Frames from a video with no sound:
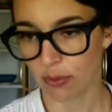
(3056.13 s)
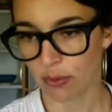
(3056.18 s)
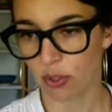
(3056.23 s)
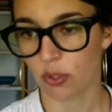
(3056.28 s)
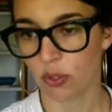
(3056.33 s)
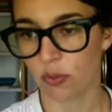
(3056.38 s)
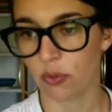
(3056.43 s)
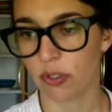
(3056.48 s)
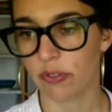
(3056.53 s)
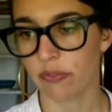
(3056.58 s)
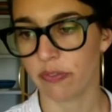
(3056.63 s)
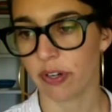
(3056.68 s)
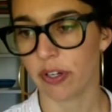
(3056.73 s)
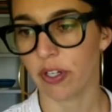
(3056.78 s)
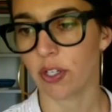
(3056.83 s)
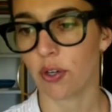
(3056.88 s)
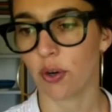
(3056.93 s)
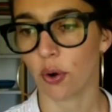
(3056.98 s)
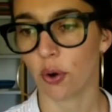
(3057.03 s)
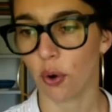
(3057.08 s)
So it's really very
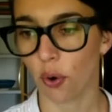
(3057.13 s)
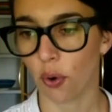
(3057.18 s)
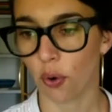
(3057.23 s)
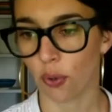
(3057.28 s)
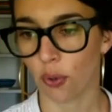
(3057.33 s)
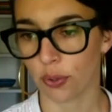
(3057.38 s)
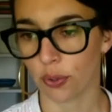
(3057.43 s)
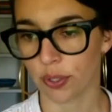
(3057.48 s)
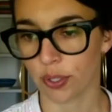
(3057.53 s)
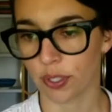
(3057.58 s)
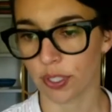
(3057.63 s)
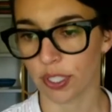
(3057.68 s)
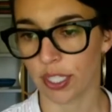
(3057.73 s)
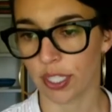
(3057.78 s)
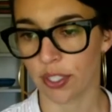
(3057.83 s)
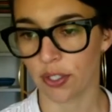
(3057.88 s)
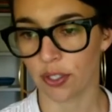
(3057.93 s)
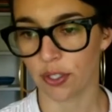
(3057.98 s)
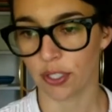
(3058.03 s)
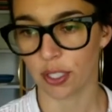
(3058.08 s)
cold
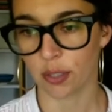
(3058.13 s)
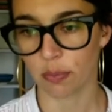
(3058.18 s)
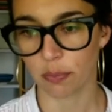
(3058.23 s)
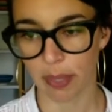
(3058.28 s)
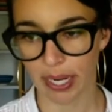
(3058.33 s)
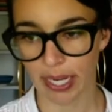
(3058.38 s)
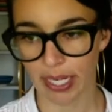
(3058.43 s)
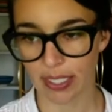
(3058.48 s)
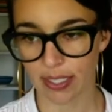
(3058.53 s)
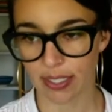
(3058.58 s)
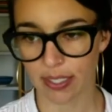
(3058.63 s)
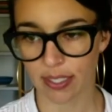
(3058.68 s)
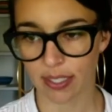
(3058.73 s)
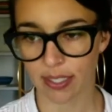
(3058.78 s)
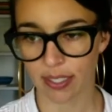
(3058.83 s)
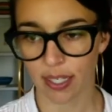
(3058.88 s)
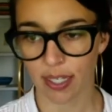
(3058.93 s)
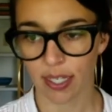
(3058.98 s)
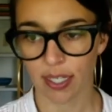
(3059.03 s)
in your space.